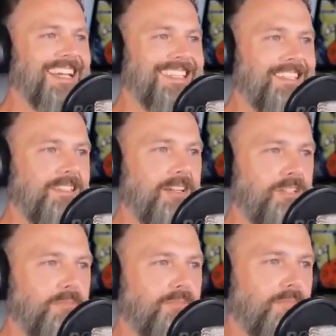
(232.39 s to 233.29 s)
against
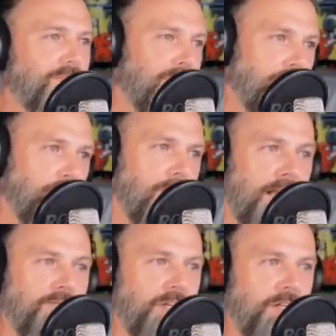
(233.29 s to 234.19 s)
such major
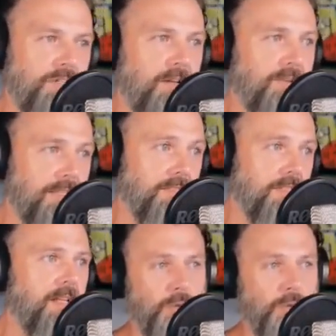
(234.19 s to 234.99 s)
life-changing events.